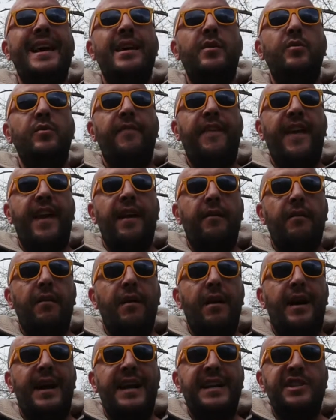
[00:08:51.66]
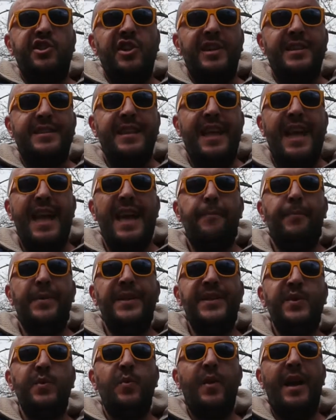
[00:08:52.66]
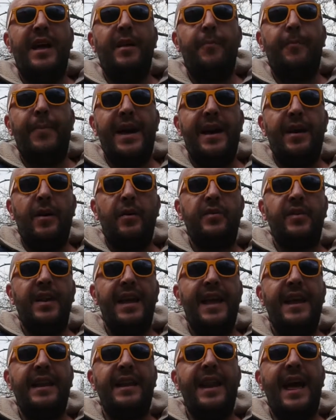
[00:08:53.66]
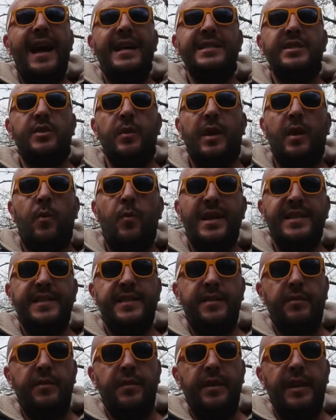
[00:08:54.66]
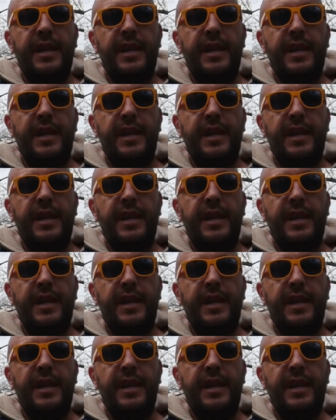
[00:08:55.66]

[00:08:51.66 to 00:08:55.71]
out there are just happy to help out and answer questions,